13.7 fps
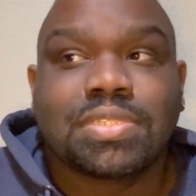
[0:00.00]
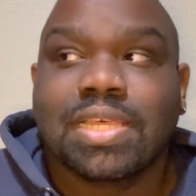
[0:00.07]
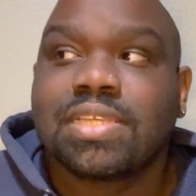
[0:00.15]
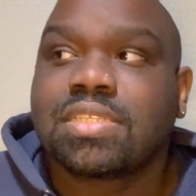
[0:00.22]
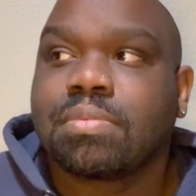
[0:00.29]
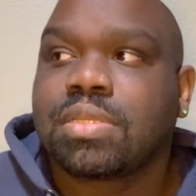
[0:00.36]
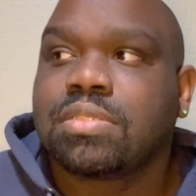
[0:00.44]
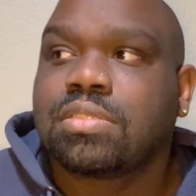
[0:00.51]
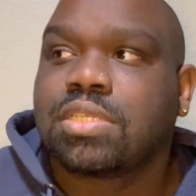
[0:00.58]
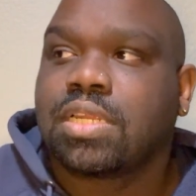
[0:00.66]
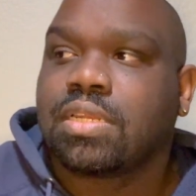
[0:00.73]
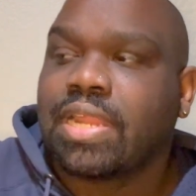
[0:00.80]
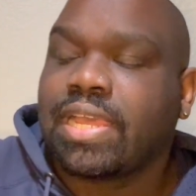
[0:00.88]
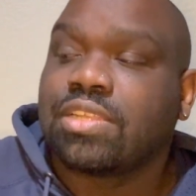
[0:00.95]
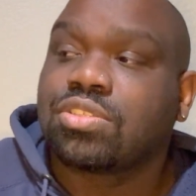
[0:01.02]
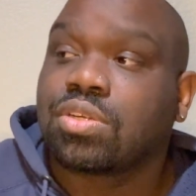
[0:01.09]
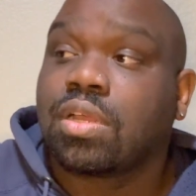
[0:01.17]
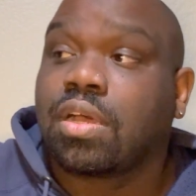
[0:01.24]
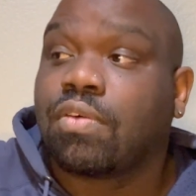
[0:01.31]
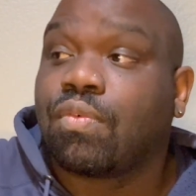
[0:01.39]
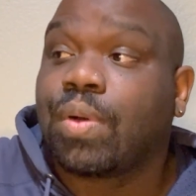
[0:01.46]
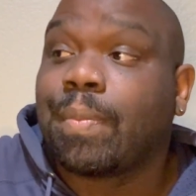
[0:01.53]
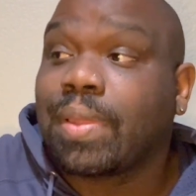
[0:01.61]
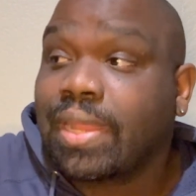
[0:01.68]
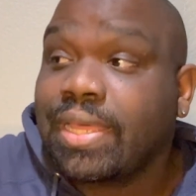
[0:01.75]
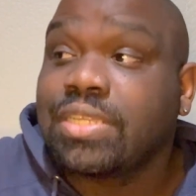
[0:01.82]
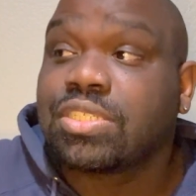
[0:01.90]
say something to the nature of what
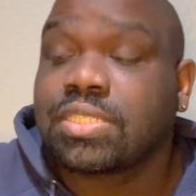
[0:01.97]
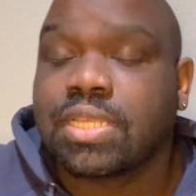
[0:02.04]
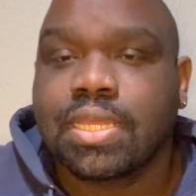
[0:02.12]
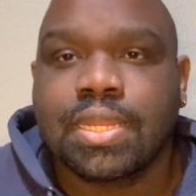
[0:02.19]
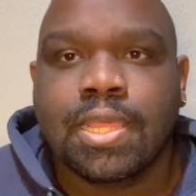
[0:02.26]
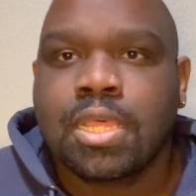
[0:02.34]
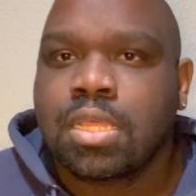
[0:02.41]
Malaysia said.